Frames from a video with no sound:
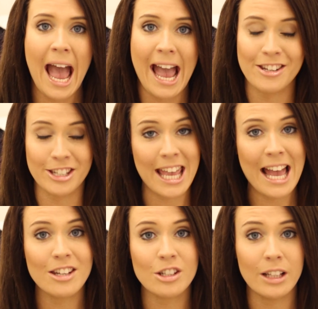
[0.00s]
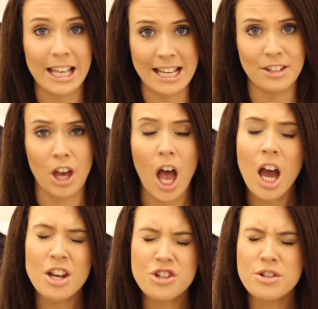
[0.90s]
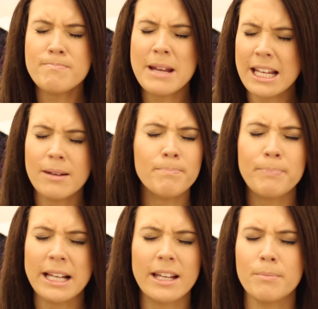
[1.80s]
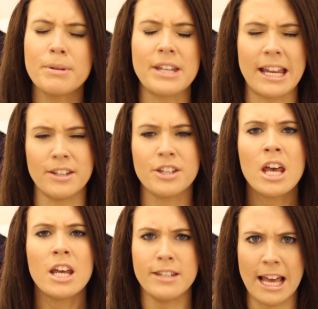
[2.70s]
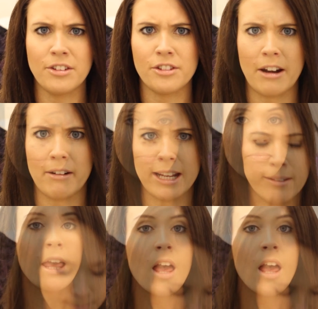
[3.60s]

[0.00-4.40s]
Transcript: And a candle is 100 million billion percent necessary.